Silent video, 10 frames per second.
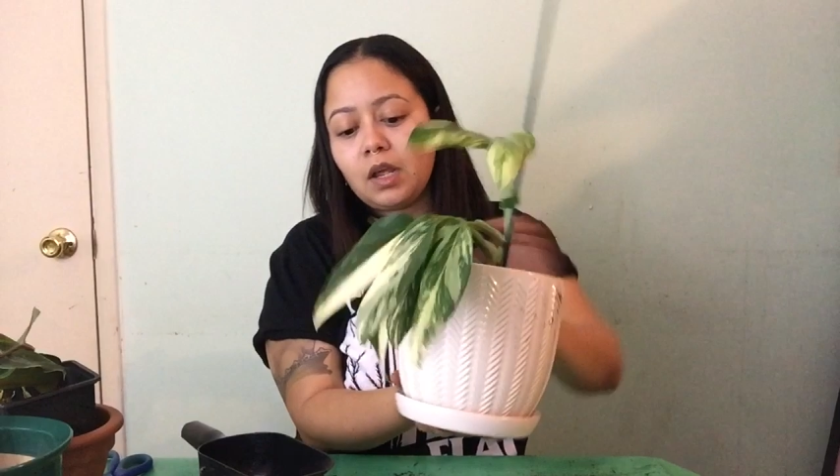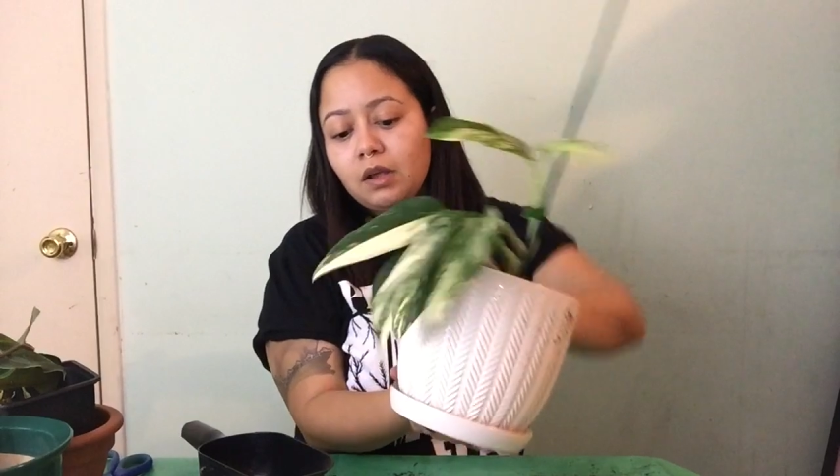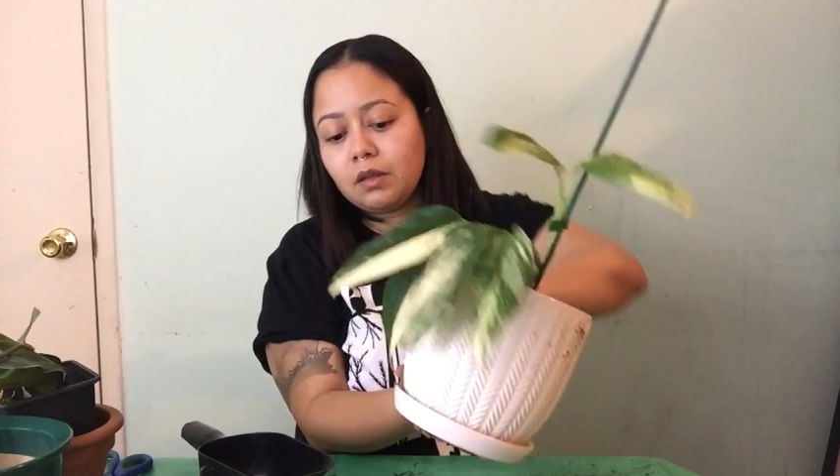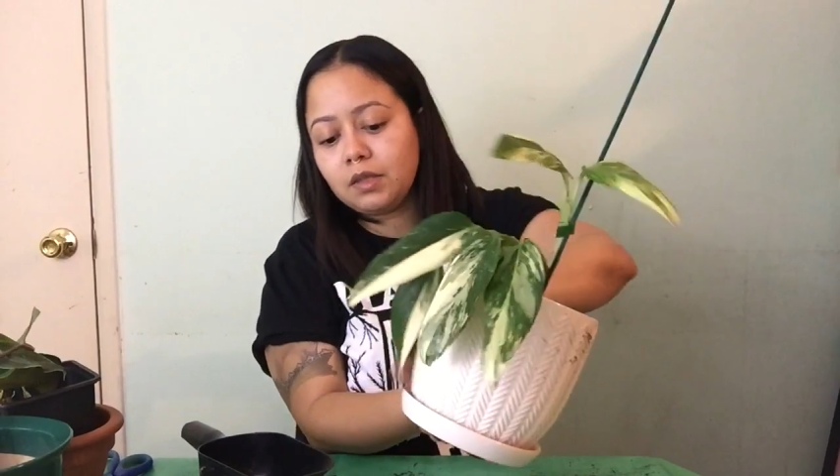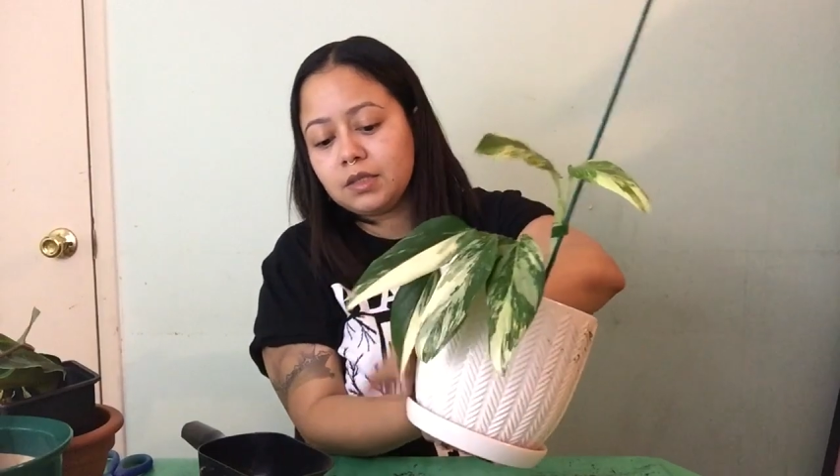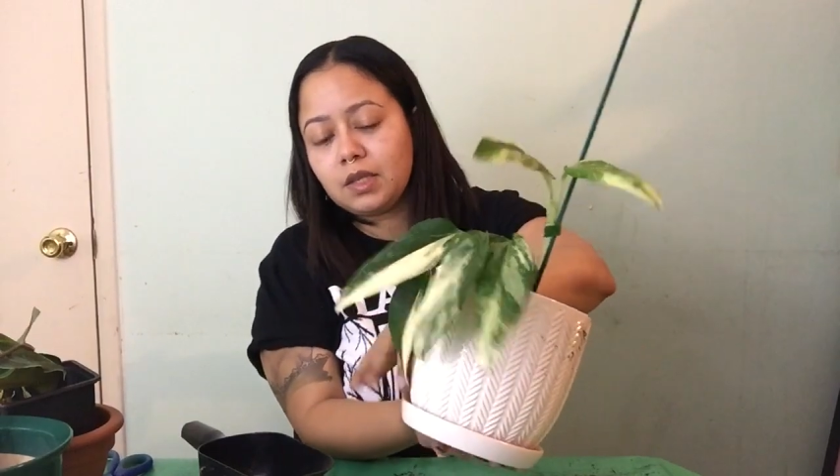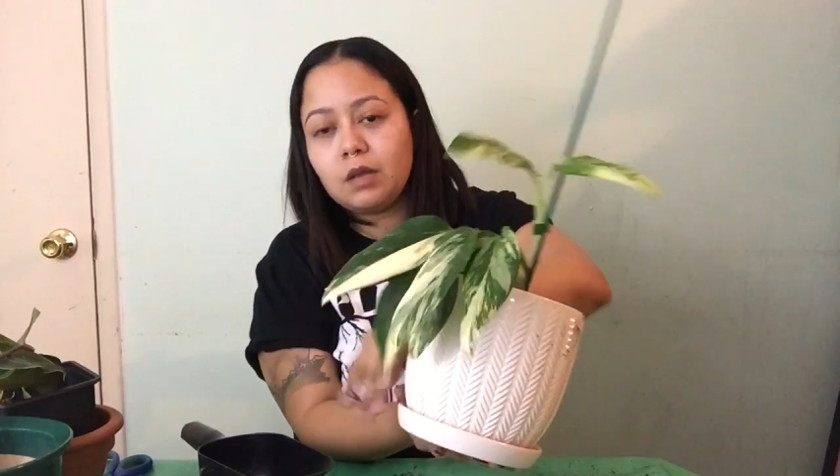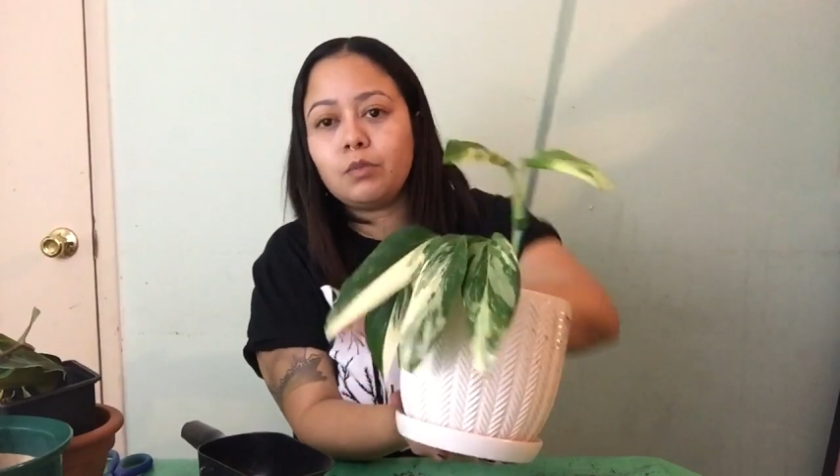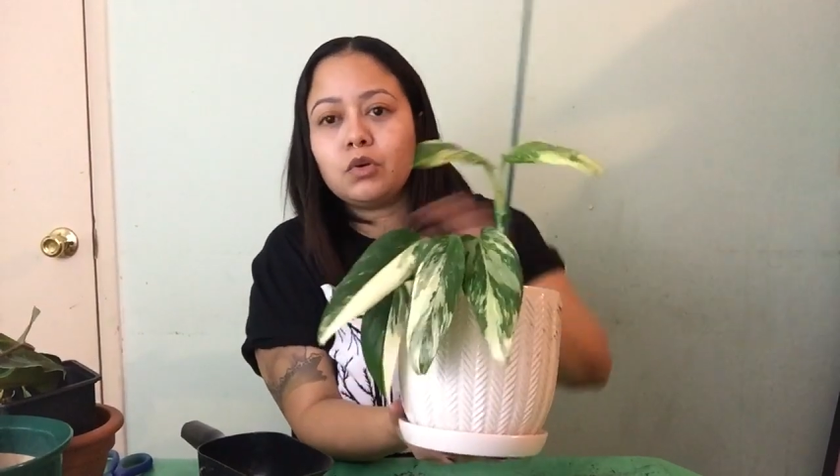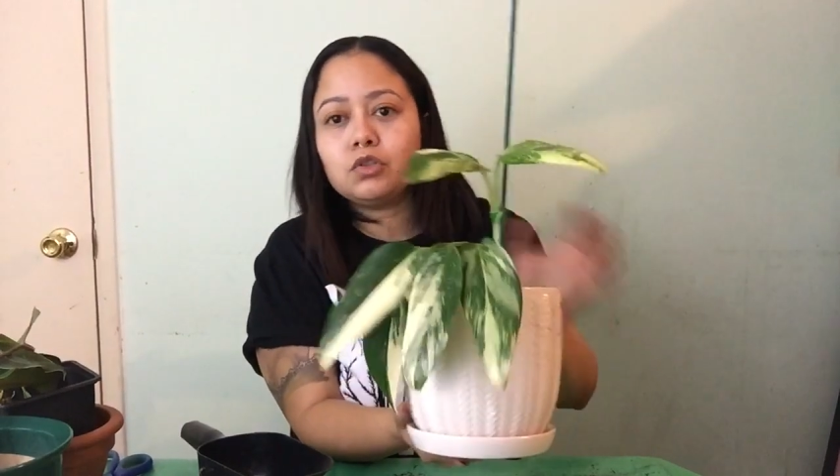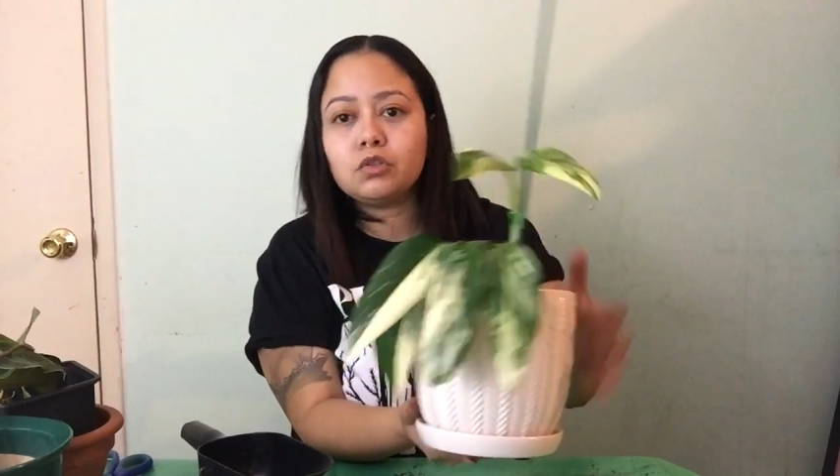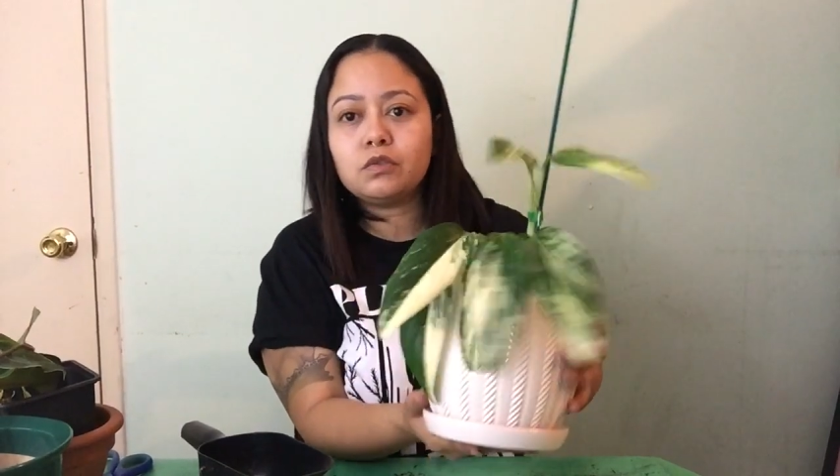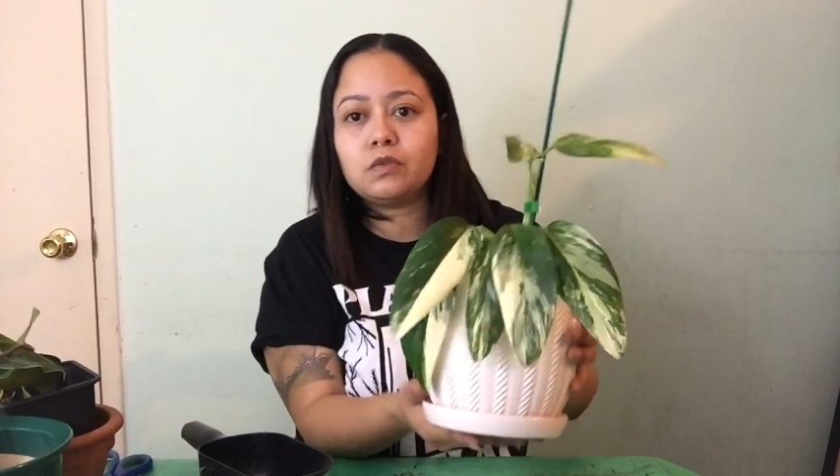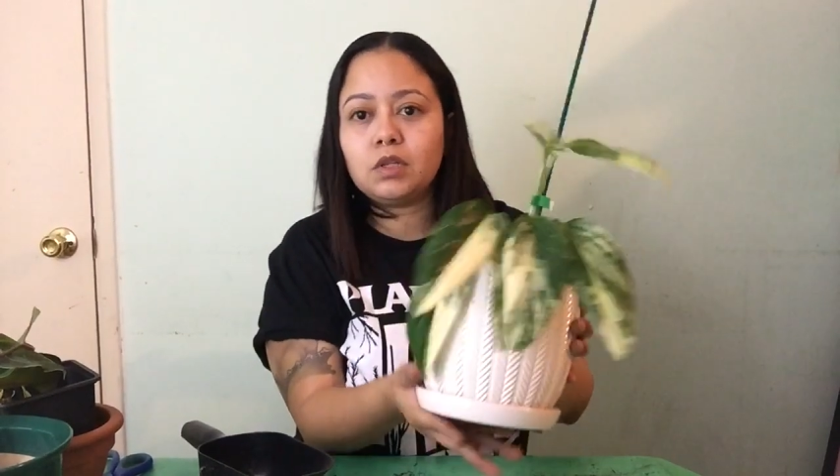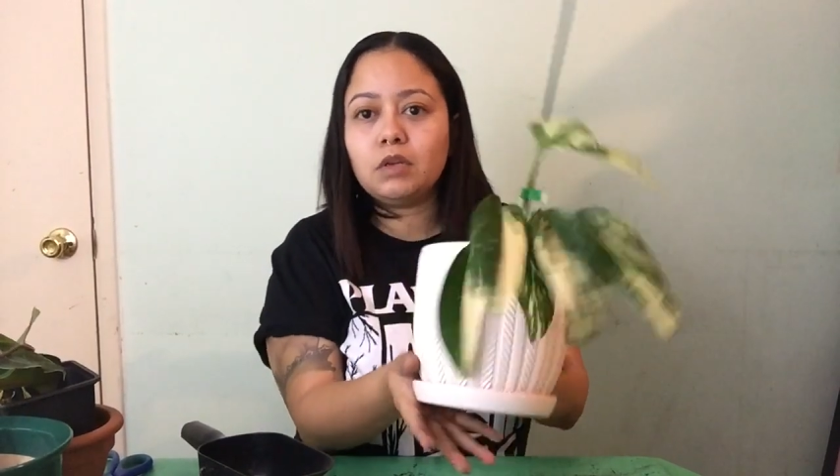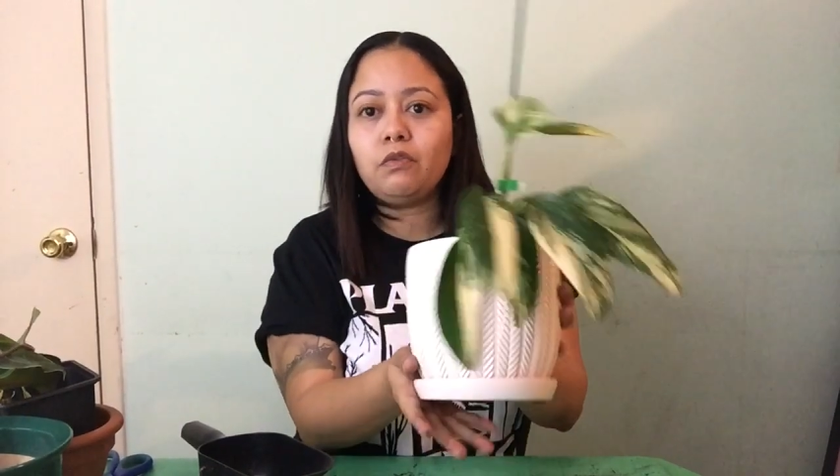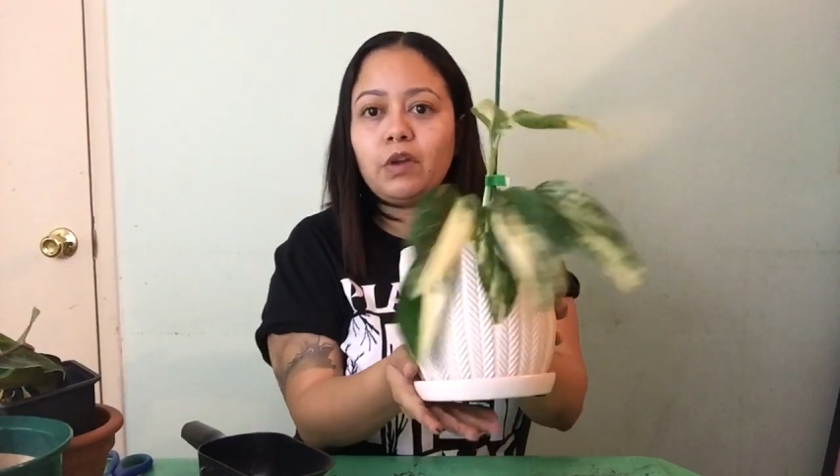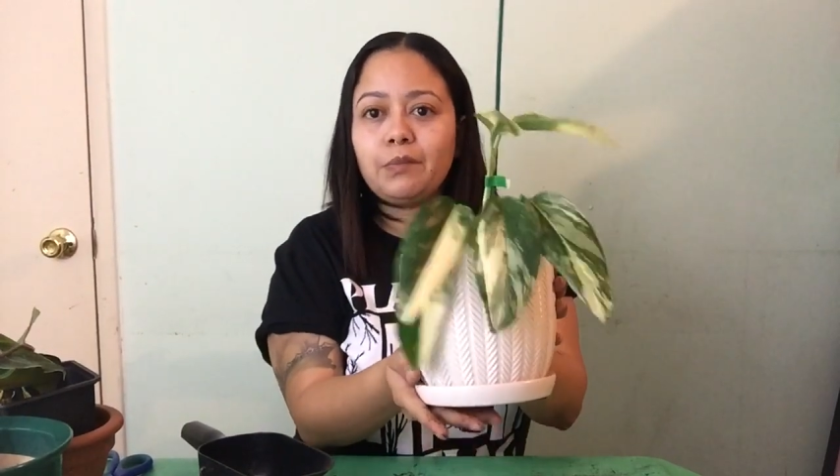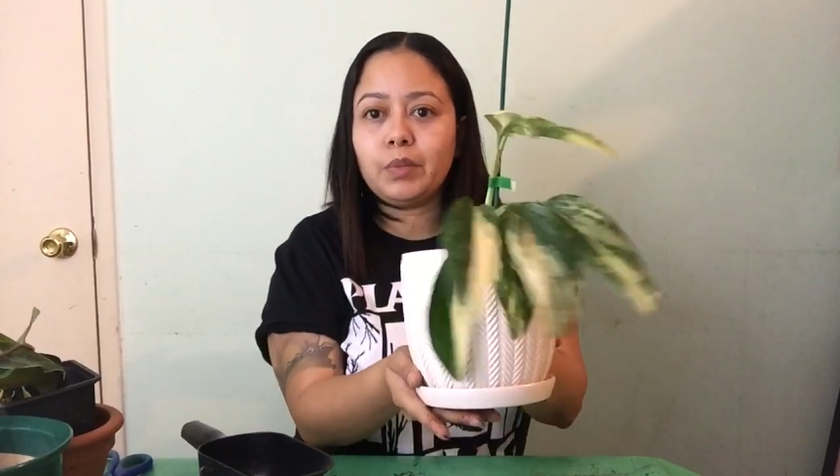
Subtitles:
I got this at Marshall's for like $5.